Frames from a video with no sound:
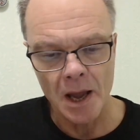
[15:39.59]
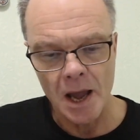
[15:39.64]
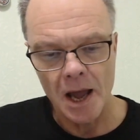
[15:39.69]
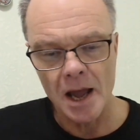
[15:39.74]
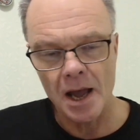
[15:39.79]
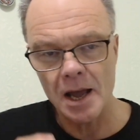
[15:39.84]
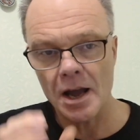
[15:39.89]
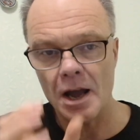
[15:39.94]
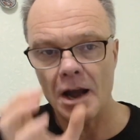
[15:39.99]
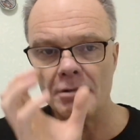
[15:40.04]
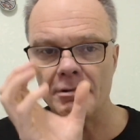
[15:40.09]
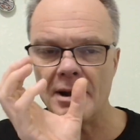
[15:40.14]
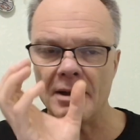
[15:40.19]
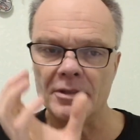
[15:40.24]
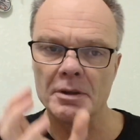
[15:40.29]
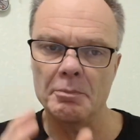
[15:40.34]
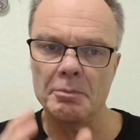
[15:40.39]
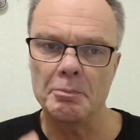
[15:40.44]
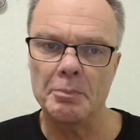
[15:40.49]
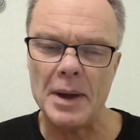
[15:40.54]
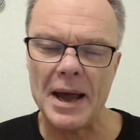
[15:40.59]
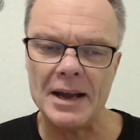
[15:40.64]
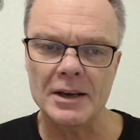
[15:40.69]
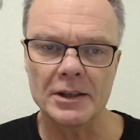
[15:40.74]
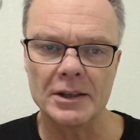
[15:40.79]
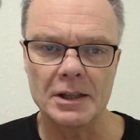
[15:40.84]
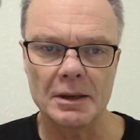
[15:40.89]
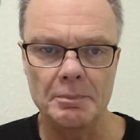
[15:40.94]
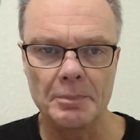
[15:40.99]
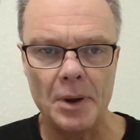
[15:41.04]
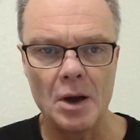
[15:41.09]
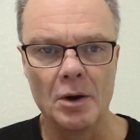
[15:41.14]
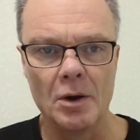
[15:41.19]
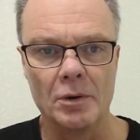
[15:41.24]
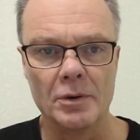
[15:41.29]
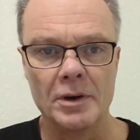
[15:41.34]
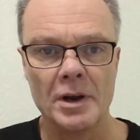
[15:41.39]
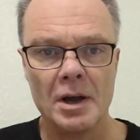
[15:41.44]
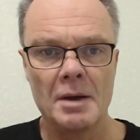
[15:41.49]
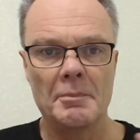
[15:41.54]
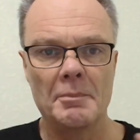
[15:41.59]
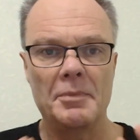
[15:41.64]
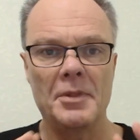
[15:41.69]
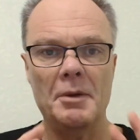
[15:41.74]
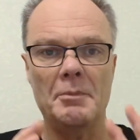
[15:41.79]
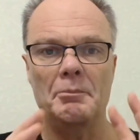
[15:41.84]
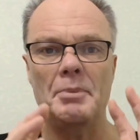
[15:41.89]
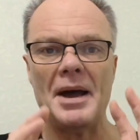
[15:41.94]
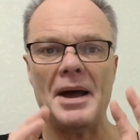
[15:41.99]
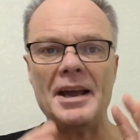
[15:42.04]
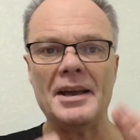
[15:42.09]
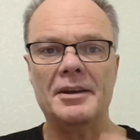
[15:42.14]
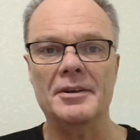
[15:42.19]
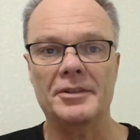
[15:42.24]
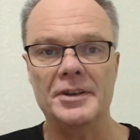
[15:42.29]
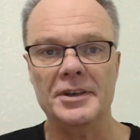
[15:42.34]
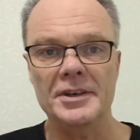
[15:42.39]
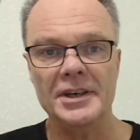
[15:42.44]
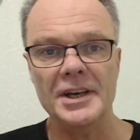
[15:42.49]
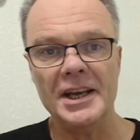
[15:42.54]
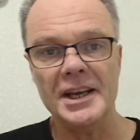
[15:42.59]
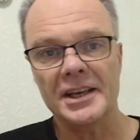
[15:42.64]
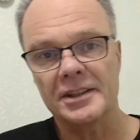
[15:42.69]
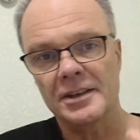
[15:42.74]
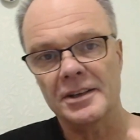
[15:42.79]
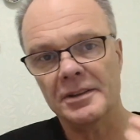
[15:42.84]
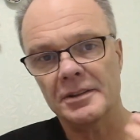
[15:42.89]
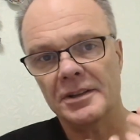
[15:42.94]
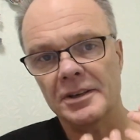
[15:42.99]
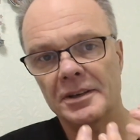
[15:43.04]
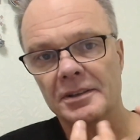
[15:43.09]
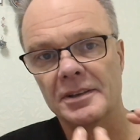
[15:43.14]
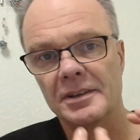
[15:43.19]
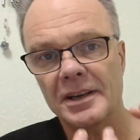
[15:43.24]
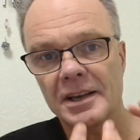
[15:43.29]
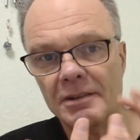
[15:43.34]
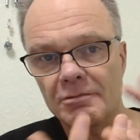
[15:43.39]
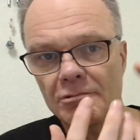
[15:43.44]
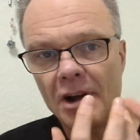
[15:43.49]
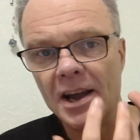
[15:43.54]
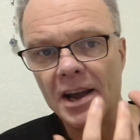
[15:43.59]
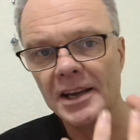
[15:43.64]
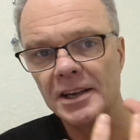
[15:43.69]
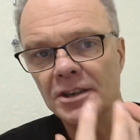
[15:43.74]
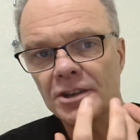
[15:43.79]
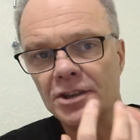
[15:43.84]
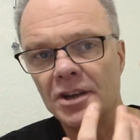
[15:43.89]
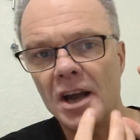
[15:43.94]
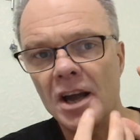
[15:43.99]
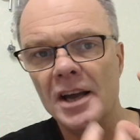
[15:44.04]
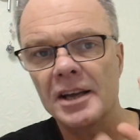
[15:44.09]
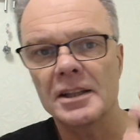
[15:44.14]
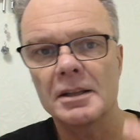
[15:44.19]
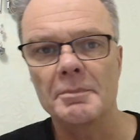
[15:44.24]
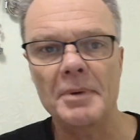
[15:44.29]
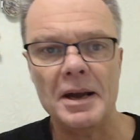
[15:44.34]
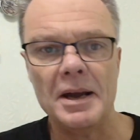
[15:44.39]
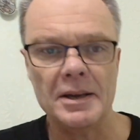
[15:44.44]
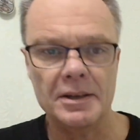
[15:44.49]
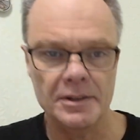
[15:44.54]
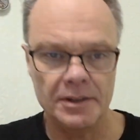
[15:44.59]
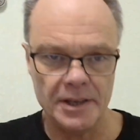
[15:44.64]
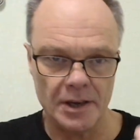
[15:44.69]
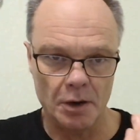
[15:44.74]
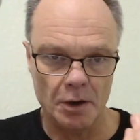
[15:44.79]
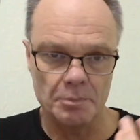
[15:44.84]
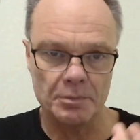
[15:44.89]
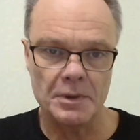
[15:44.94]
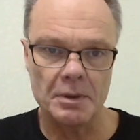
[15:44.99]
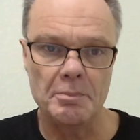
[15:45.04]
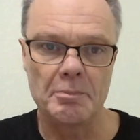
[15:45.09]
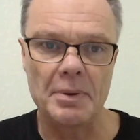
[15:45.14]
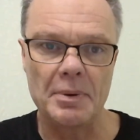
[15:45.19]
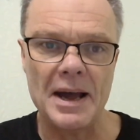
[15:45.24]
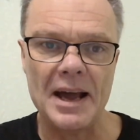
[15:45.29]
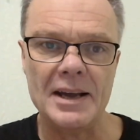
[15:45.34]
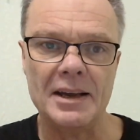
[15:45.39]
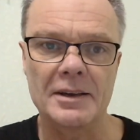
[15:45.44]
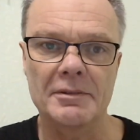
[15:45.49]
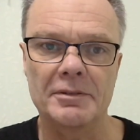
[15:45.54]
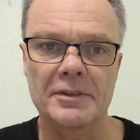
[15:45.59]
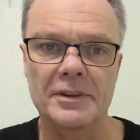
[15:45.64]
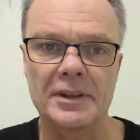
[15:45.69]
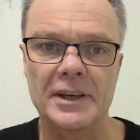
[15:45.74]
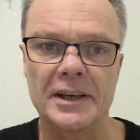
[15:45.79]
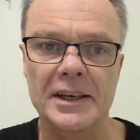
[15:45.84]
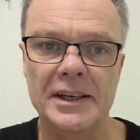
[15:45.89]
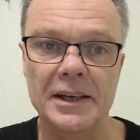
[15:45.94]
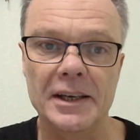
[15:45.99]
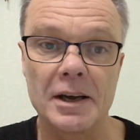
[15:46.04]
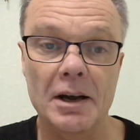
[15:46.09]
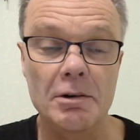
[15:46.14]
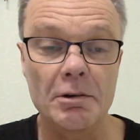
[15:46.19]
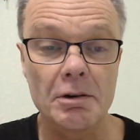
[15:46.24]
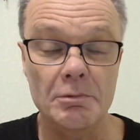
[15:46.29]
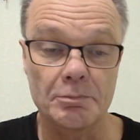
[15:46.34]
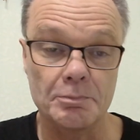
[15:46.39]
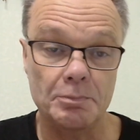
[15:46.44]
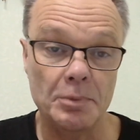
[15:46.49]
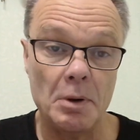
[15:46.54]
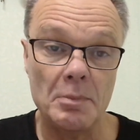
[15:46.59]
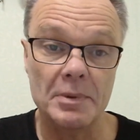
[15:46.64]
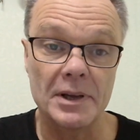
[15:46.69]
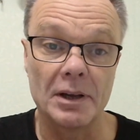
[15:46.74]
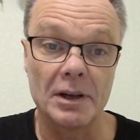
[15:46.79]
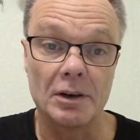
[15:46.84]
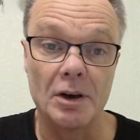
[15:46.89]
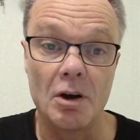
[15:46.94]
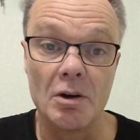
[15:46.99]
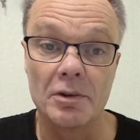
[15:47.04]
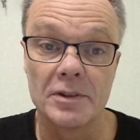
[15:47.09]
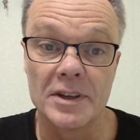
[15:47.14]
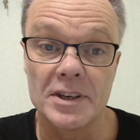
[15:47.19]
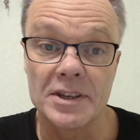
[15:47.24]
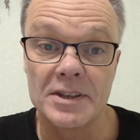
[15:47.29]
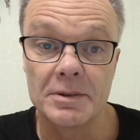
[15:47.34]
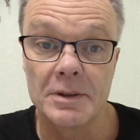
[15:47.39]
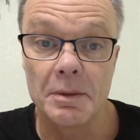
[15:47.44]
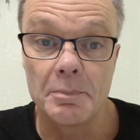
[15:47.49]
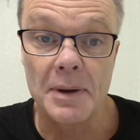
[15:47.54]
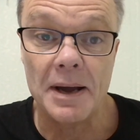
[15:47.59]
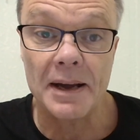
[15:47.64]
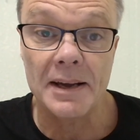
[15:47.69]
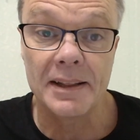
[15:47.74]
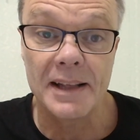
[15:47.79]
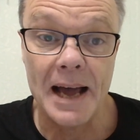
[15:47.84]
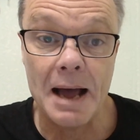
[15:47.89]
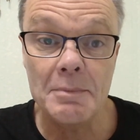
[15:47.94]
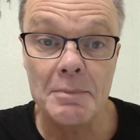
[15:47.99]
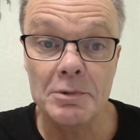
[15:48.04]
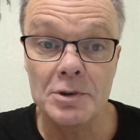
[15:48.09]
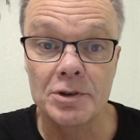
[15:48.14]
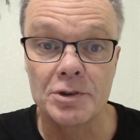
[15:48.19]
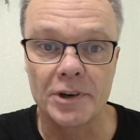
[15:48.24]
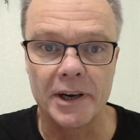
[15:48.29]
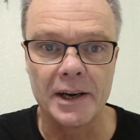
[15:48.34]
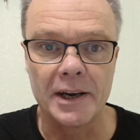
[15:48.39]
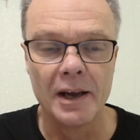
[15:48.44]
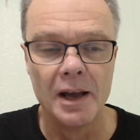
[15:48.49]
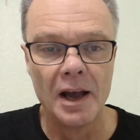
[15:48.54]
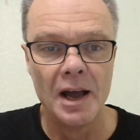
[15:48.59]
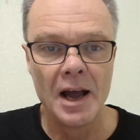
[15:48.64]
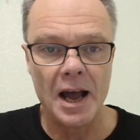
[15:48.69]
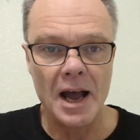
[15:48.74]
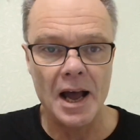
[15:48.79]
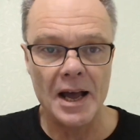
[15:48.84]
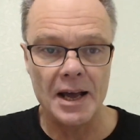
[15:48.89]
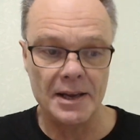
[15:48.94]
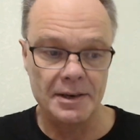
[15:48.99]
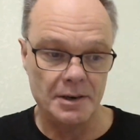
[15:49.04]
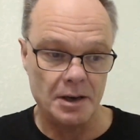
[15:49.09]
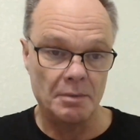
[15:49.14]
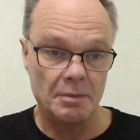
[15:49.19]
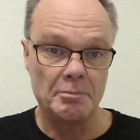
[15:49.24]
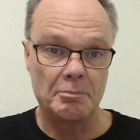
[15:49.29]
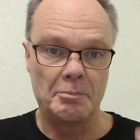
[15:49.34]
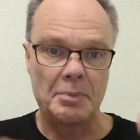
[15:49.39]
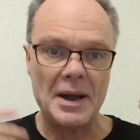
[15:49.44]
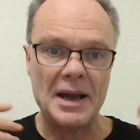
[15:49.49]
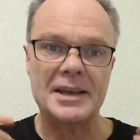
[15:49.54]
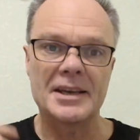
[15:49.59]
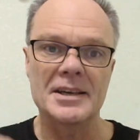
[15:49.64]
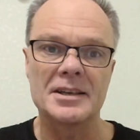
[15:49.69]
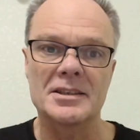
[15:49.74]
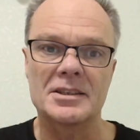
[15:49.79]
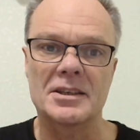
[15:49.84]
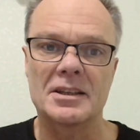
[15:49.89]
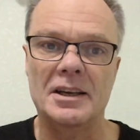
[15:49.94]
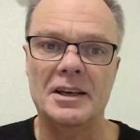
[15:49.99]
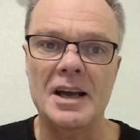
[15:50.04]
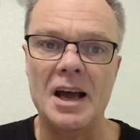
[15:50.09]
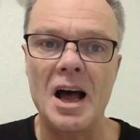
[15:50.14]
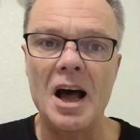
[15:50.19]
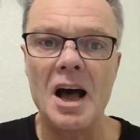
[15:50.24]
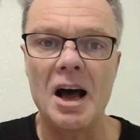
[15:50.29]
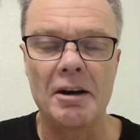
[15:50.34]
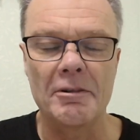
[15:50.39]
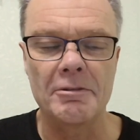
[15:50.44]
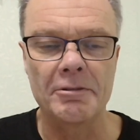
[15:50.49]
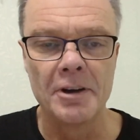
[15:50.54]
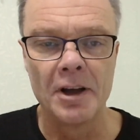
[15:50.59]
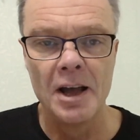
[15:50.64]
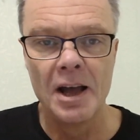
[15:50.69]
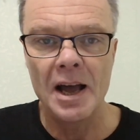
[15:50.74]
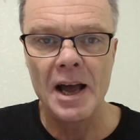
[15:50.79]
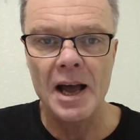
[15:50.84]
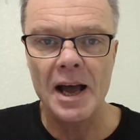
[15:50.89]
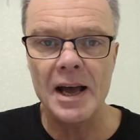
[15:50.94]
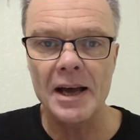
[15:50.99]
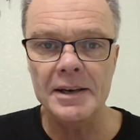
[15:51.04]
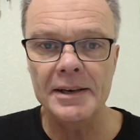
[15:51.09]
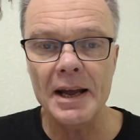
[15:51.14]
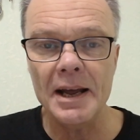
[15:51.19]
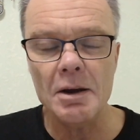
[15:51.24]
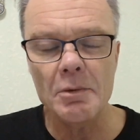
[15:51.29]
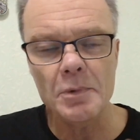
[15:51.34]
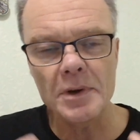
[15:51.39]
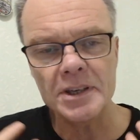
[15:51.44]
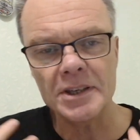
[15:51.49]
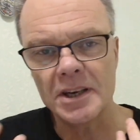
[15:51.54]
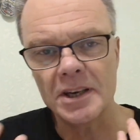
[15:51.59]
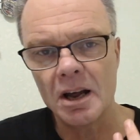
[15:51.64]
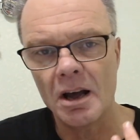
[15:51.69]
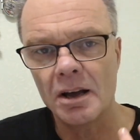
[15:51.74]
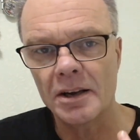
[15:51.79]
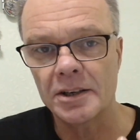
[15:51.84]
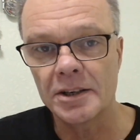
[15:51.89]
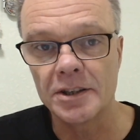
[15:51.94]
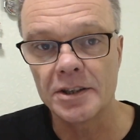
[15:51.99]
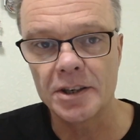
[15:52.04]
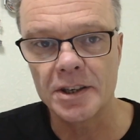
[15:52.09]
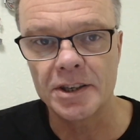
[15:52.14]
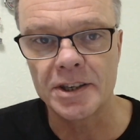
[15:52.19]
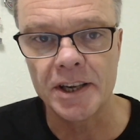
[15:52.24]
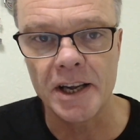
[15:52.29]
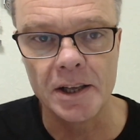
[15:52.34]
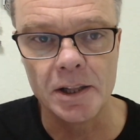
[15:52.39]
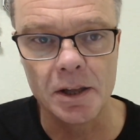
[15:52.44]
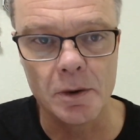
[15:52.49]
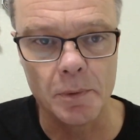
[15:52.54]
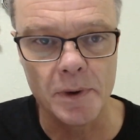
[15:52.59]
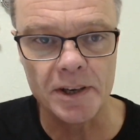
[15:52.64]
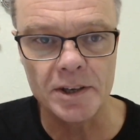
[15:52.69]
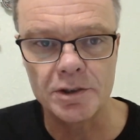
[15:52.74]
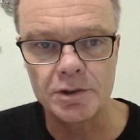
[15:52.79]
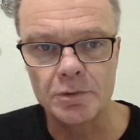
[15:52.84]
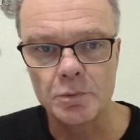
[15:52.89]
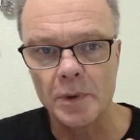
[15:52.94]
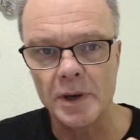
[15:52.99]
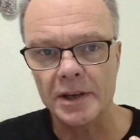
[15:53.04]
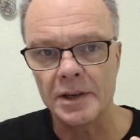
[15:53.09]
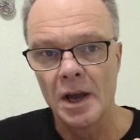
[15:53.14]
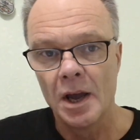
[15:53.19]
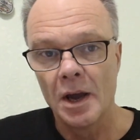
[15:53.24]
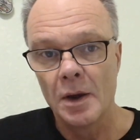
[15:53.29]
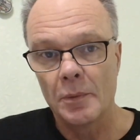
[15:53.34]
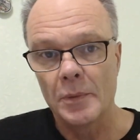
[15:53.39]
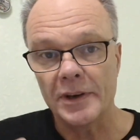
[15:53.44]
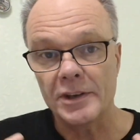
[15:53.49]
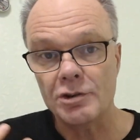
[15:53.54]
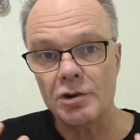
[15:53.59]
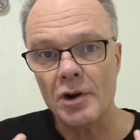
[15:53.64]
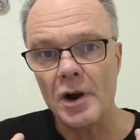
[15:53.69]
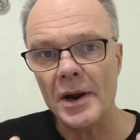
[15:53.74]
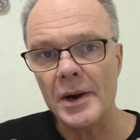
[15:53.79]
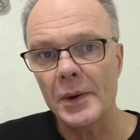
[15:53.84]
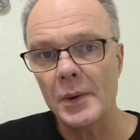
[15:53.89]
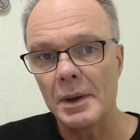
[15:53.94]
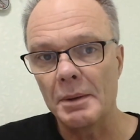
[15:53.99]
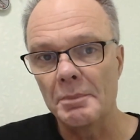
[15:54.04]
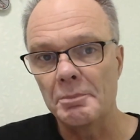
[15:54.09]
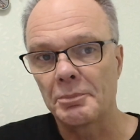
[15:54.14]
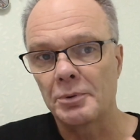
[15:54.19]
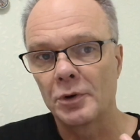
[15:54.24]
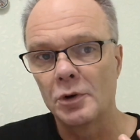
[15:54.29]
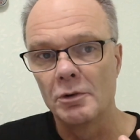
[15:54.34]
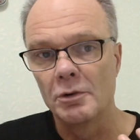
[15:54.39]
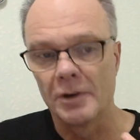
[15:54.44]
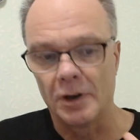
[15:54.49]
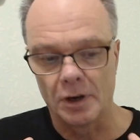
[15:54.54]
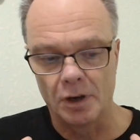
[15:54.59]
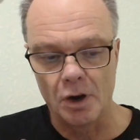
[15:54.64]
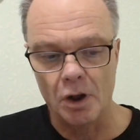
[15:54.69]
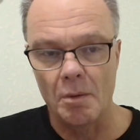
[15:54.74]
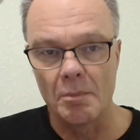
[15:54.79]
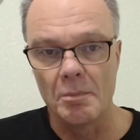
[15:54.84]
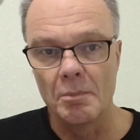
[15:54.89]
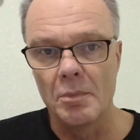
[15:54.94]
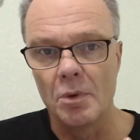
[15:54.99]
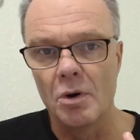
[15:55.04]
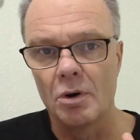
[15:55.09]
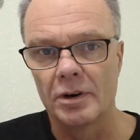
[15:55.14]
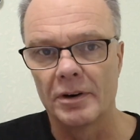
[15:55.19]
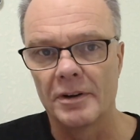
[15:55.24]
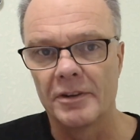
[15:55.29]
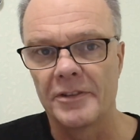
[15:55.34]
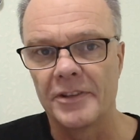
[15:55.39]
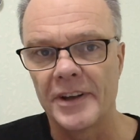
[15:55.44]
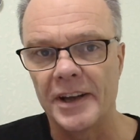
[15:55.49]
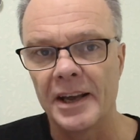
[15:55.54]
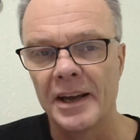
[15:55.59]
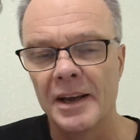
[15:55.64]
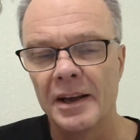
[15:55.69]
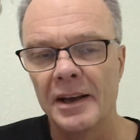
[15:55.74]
Around the back of the bone, the back of the knee, the right inside the back of the knee, up the back of the, probably along the back of the hamstring, and back into the calf. And now we're starting to see that we're trying to improve a lot more of the